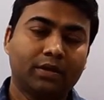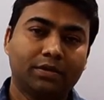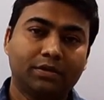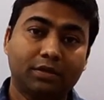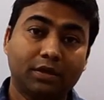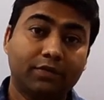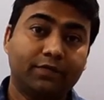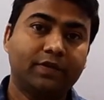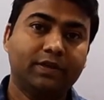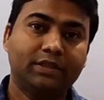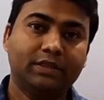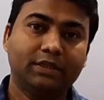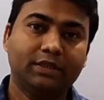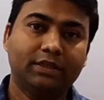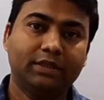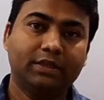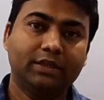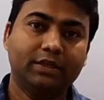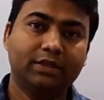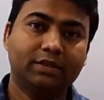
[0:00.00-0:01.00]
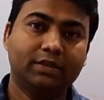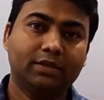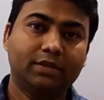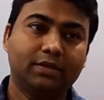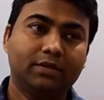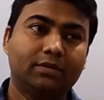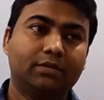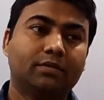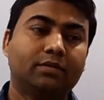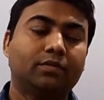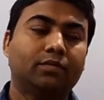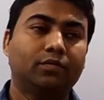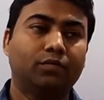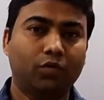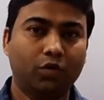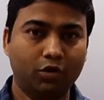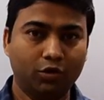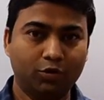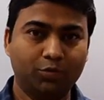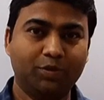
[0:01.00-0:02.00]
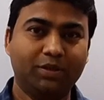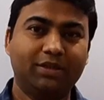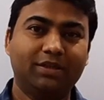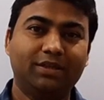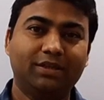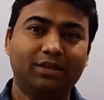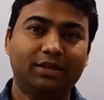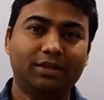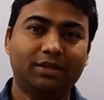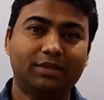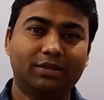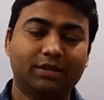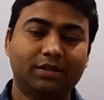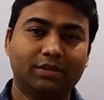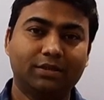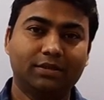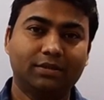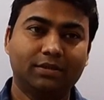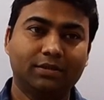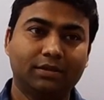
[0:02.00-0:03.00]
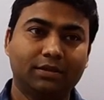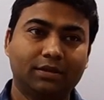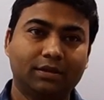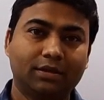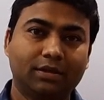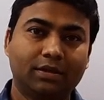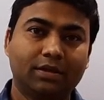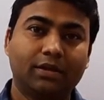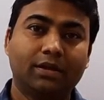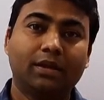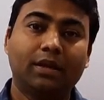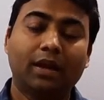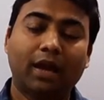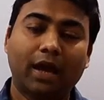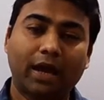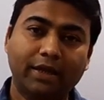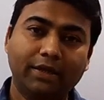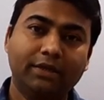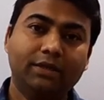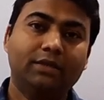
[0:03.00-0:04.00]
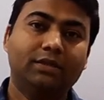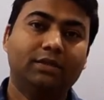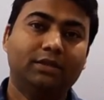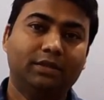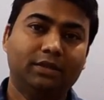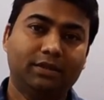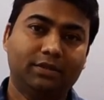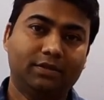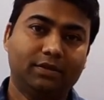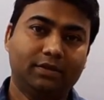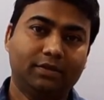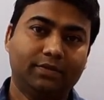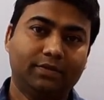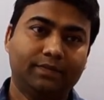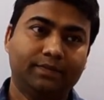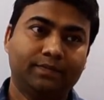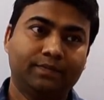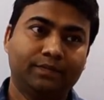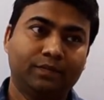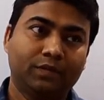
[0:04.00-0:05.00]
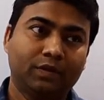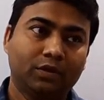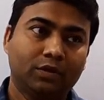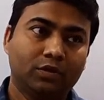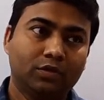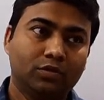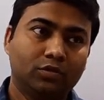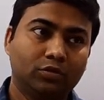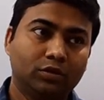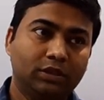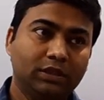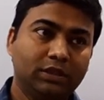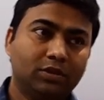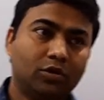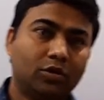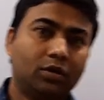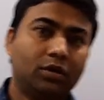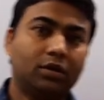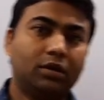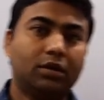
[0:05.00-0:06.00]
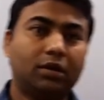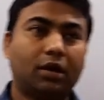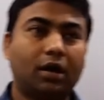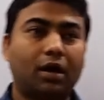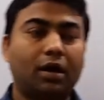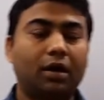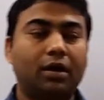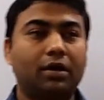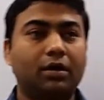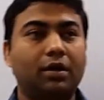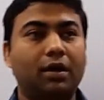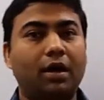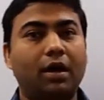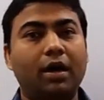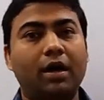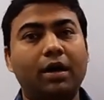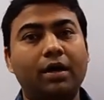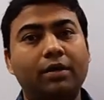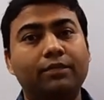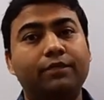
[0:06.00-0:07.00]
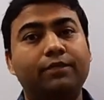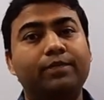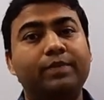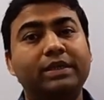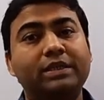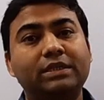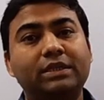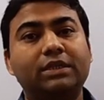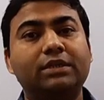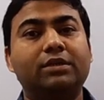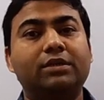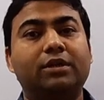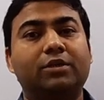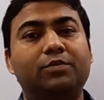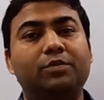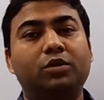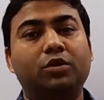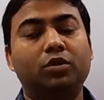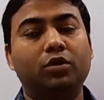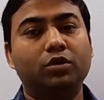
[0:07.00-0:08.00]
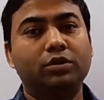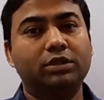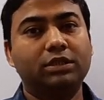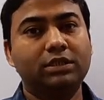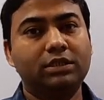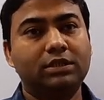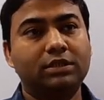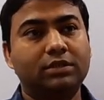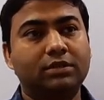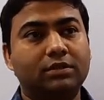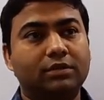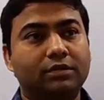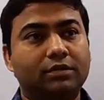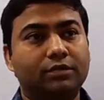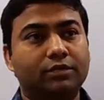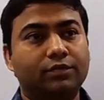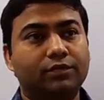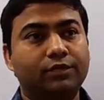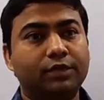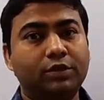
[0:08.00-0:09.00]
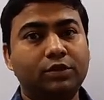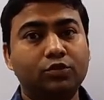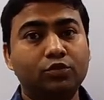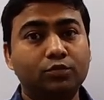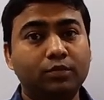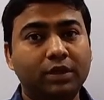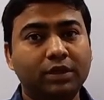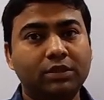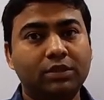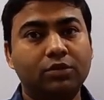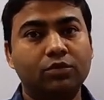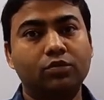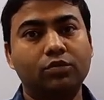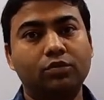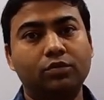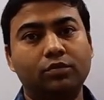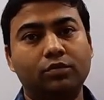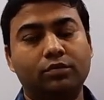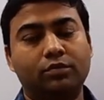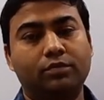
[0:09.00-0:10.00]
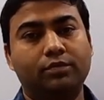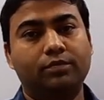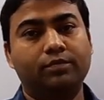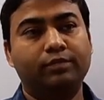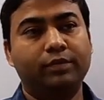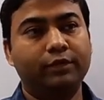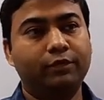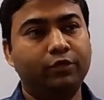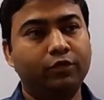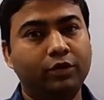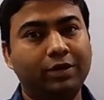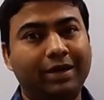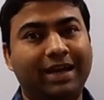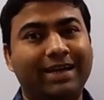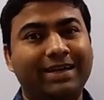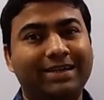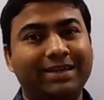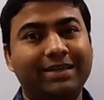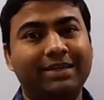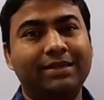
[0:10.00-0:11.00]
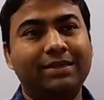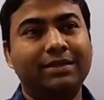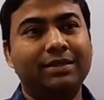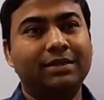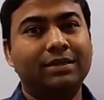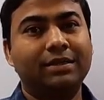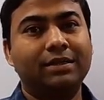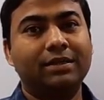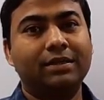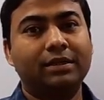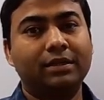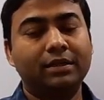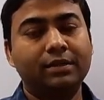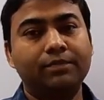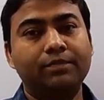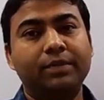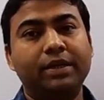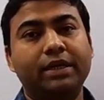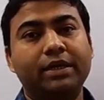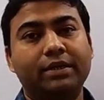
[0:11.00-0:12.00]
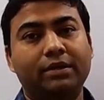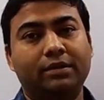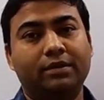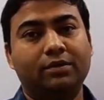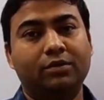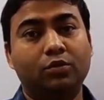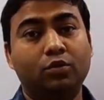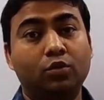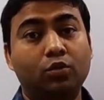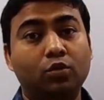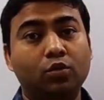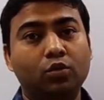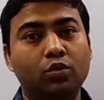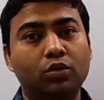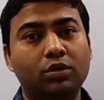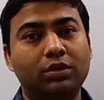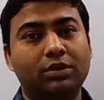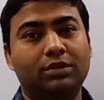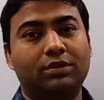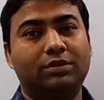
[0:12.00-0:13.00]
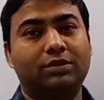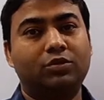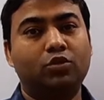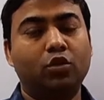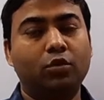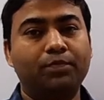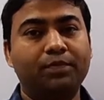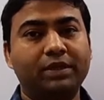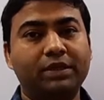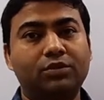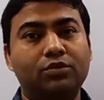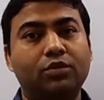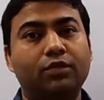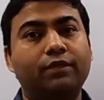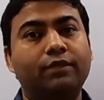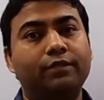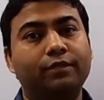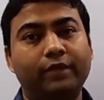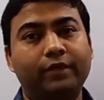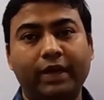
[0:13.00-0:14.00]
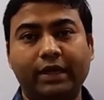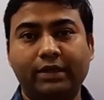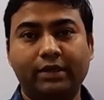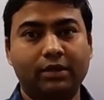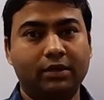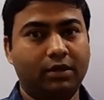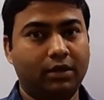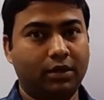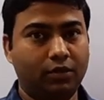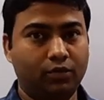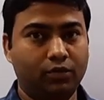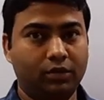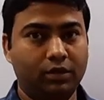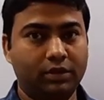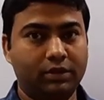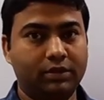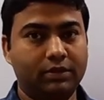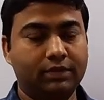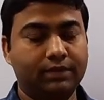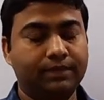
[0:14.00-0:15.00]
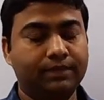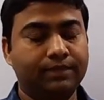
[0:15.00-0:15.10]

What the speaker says: surface integration, volume integration, line integration. So these all are basic terminologies which you must know before entering in main core topics of vector calculus.